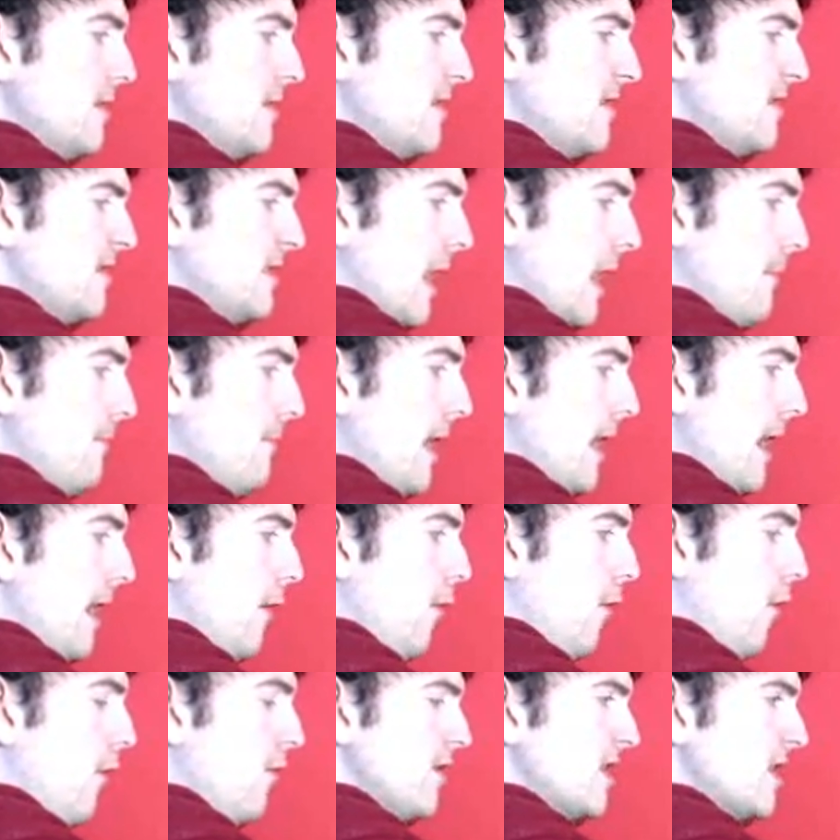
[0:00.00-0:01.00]

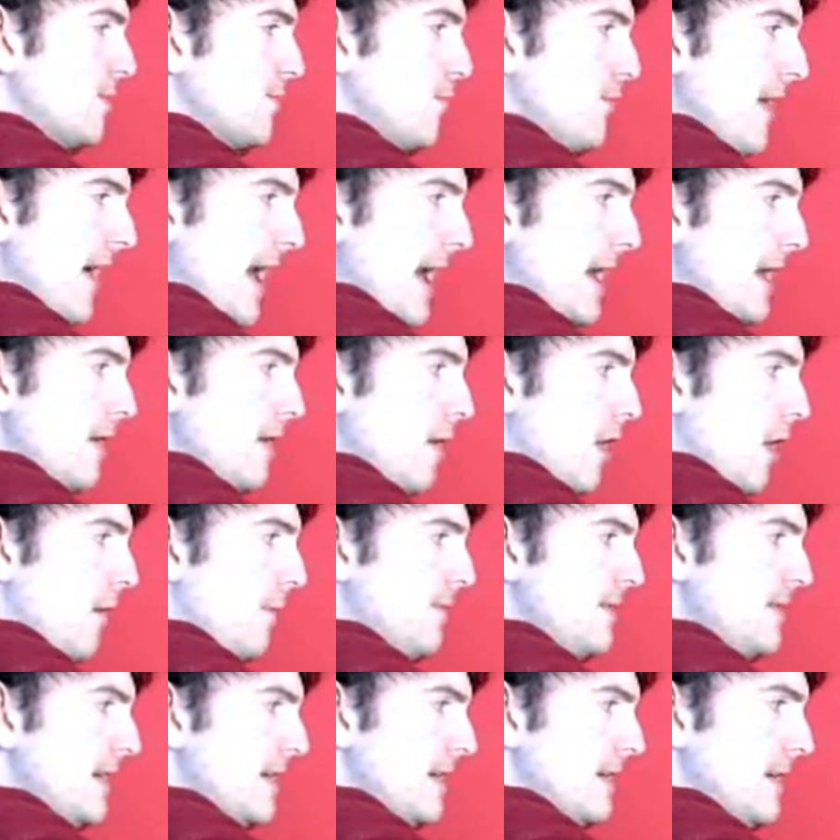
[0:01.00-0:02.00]
summer or spring
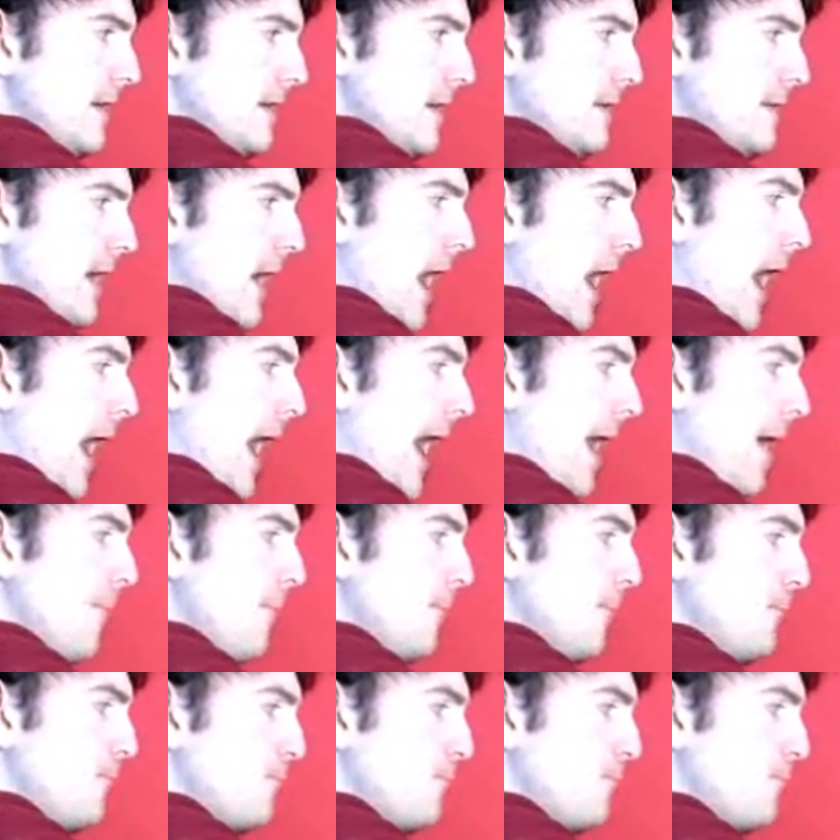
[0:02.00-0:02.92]
or da-da-da-da-da.